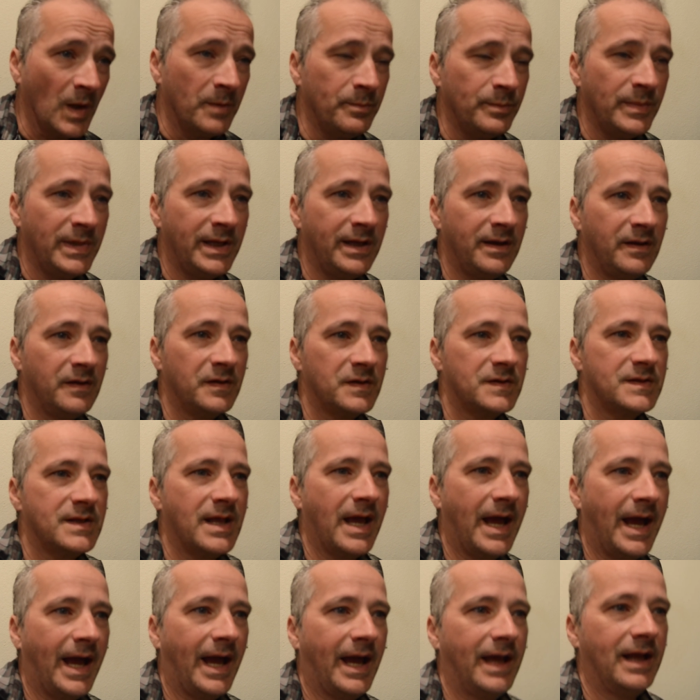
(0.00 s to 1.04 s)
means
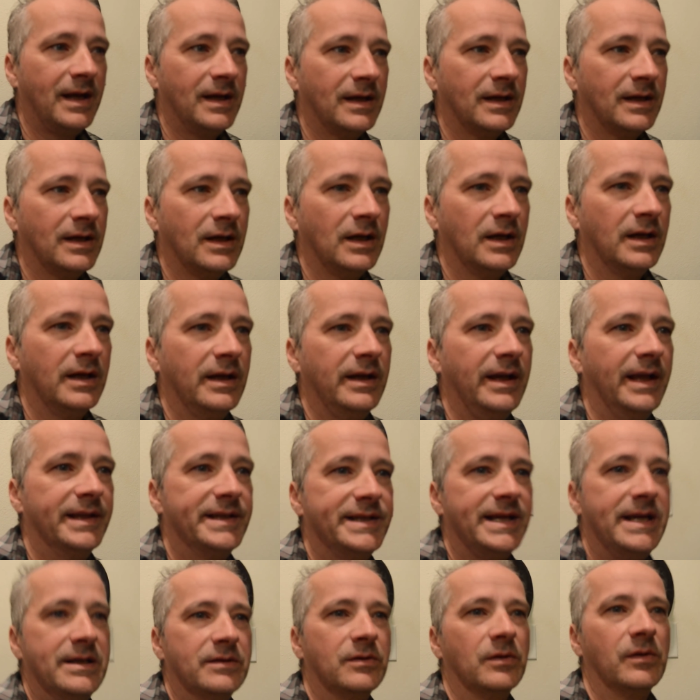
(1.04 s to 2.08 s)
that
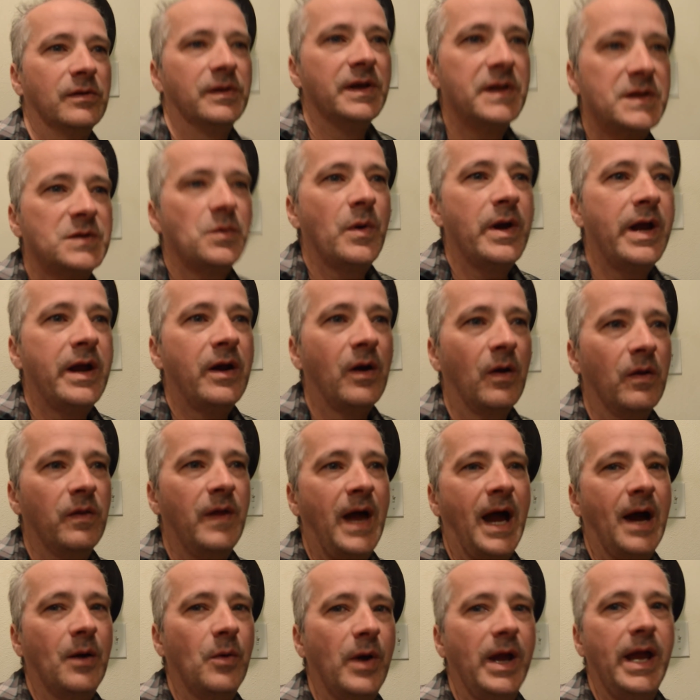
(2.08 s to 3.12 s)
it's either this way or
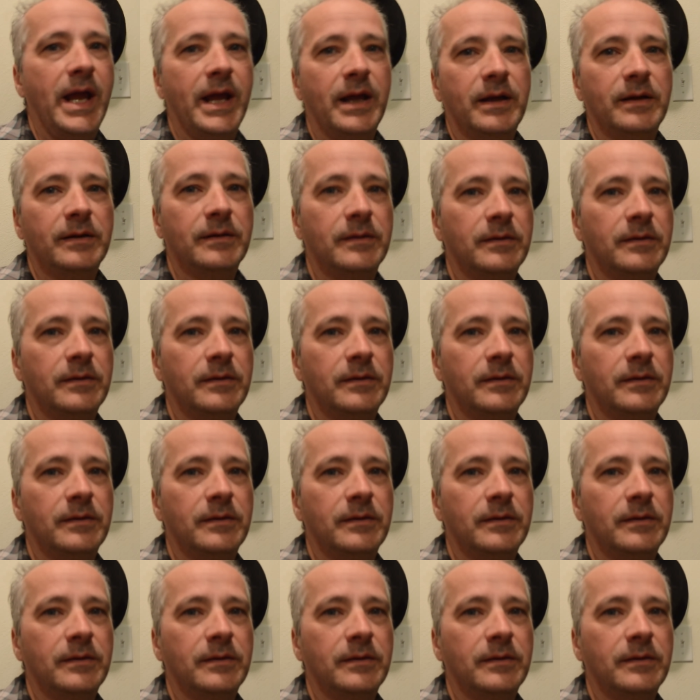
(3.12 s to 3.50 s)
that way.